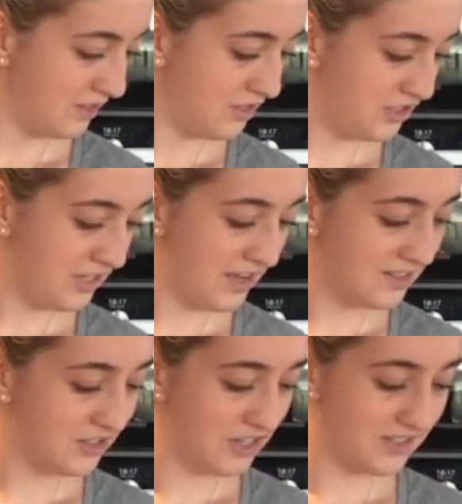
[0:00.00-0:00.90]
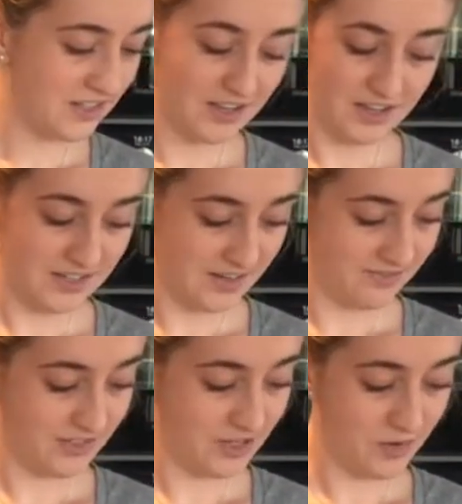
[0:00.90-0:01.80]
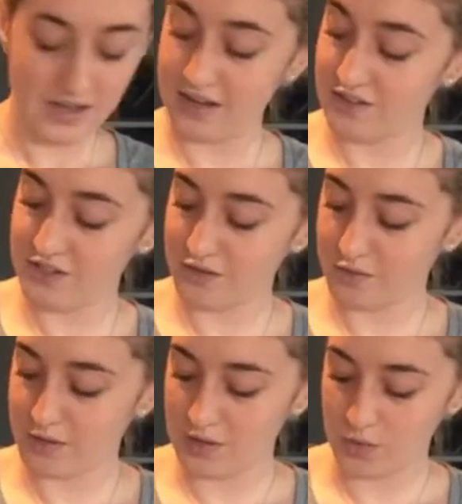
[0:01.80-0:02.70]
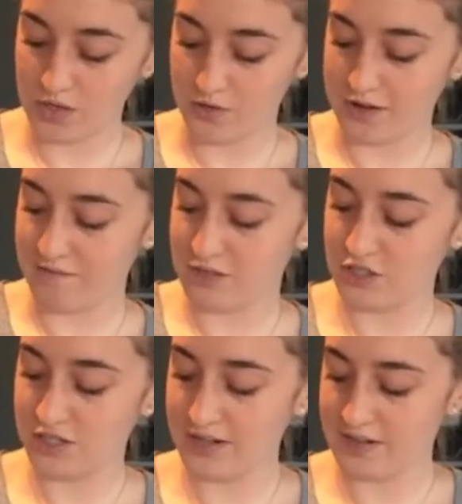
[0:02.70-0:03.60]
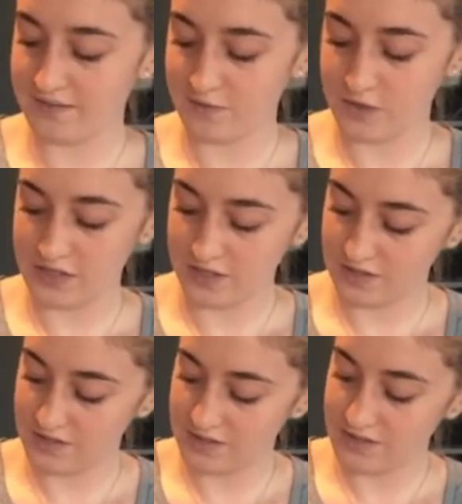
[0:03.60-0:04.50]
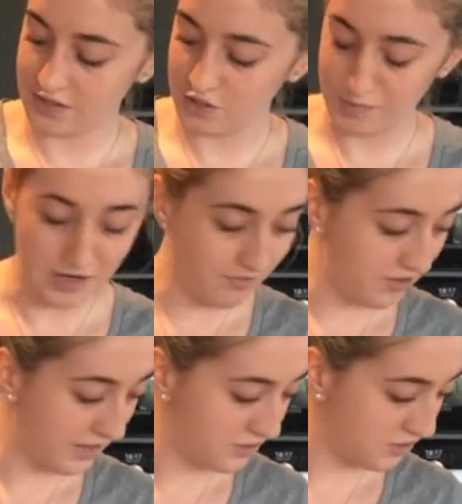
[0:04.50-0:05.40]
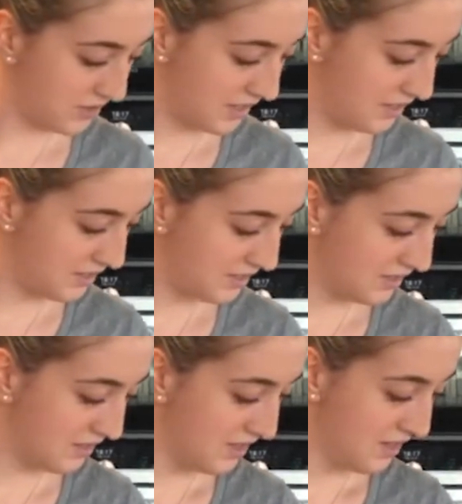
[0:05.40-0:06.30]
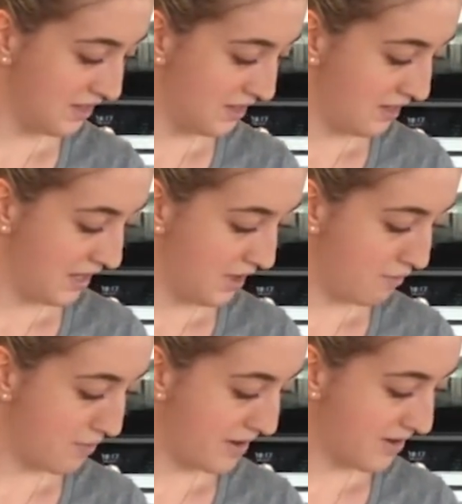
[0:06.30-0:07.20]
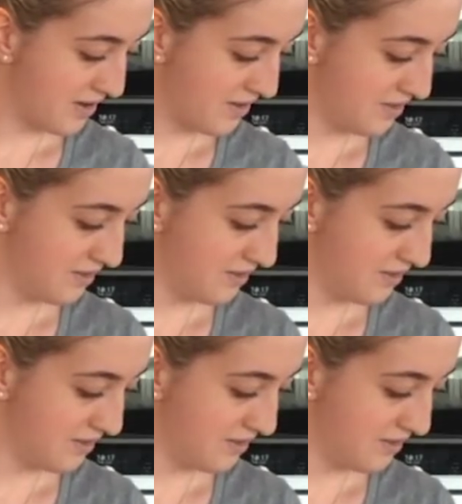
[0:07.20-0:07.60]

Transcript: Yes, Jessica, definitely go ahead and do 333. I've been sharing it for years. It's such a powerful exercise. Hey, Rebecca.